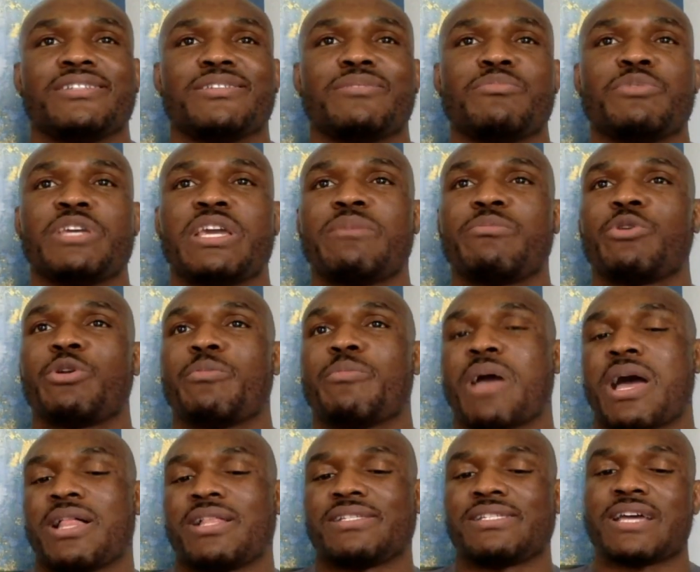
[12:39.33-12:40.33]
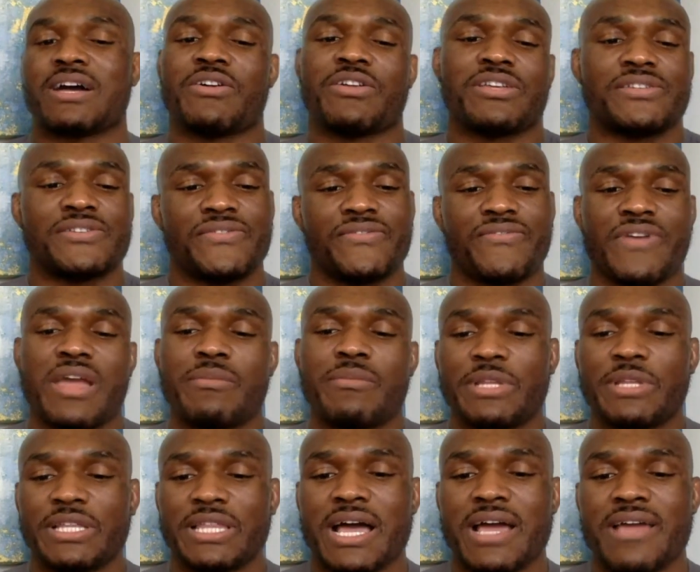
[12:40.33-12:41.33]
be able to balance out his
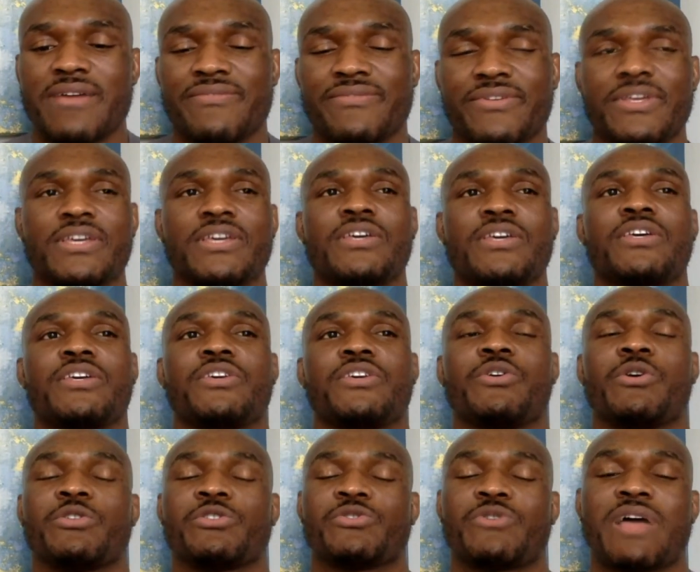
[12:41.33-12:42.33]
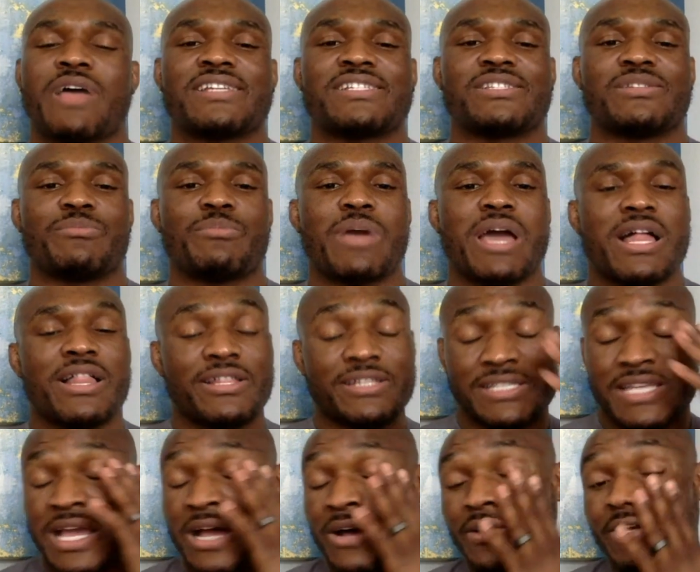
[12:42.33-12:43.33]
family life. He also has to
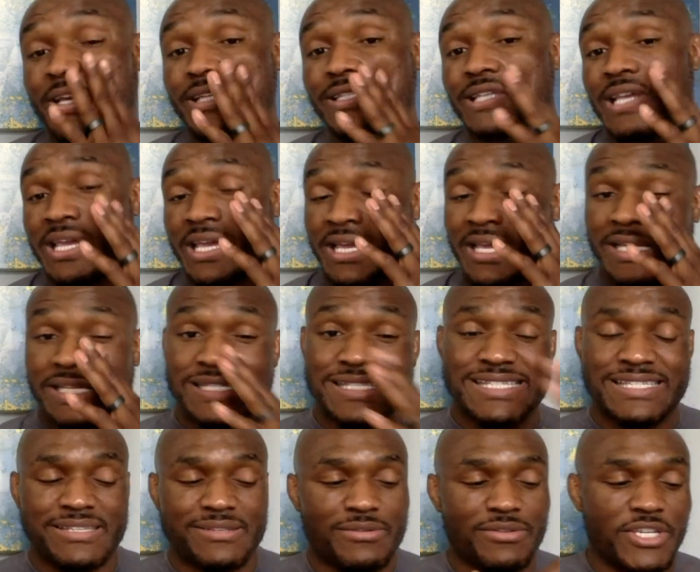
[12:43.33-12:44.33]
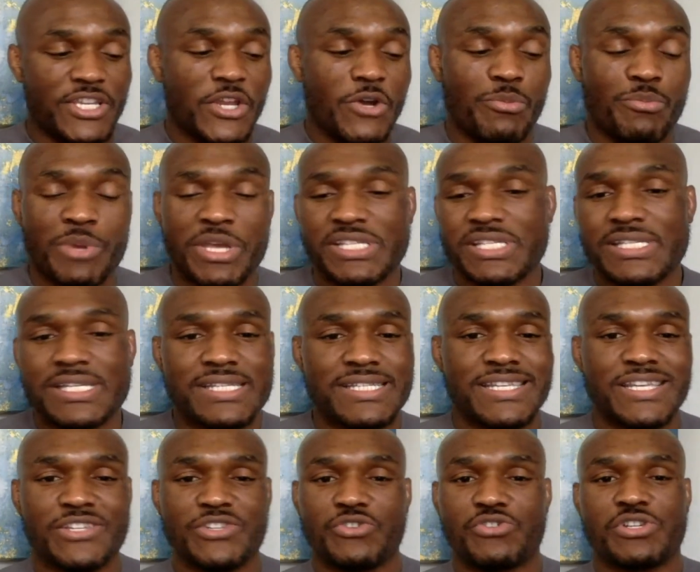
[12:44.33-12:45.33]
balance out his
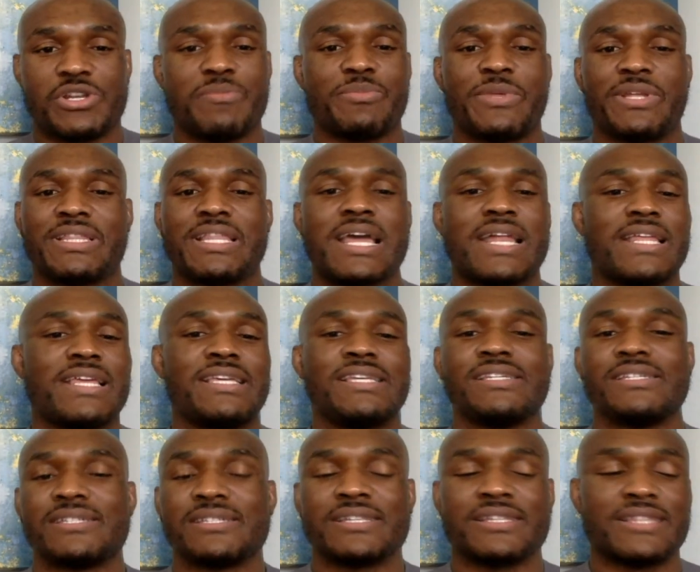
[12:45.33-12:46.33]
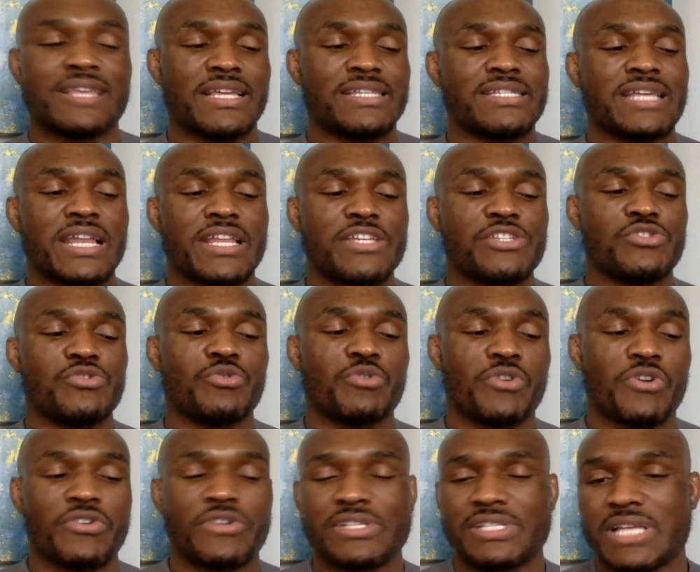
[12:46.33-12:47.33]
businesses or something the things that he's
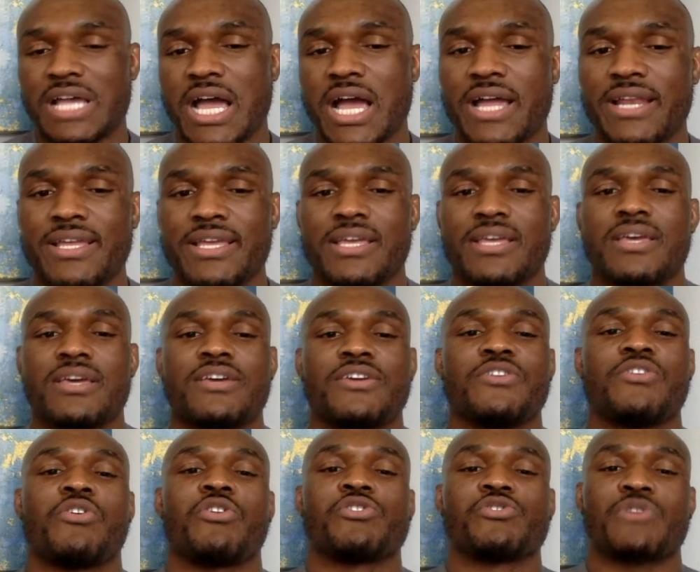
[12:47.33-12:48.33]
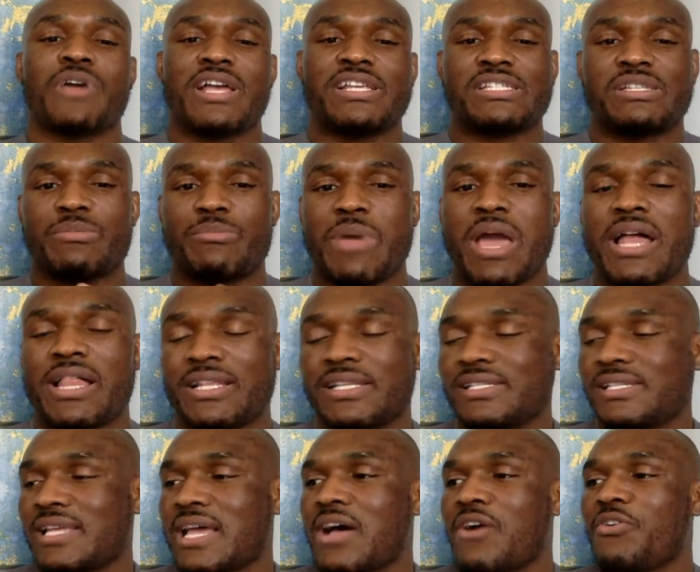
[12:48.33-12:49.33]
doing on the side. He also has to
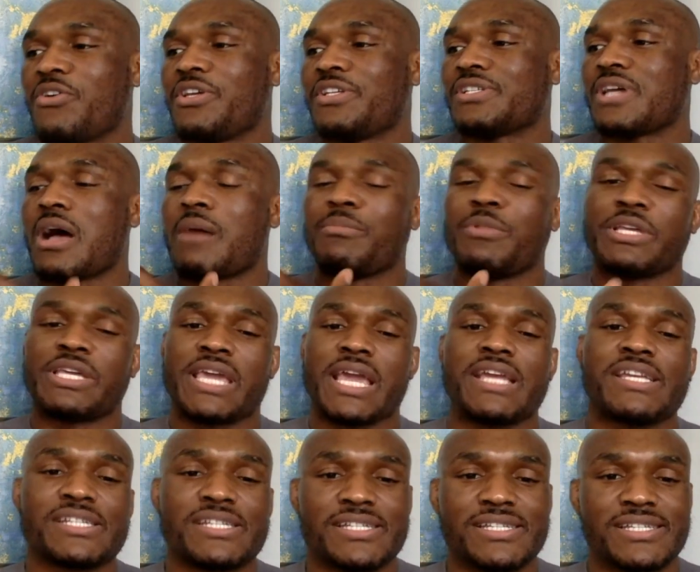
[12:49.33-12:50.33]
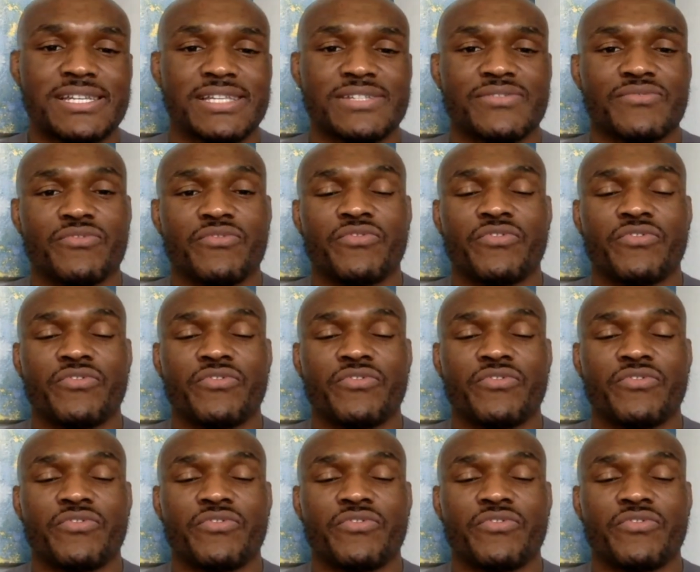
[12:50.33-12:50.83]
balance out his obligations as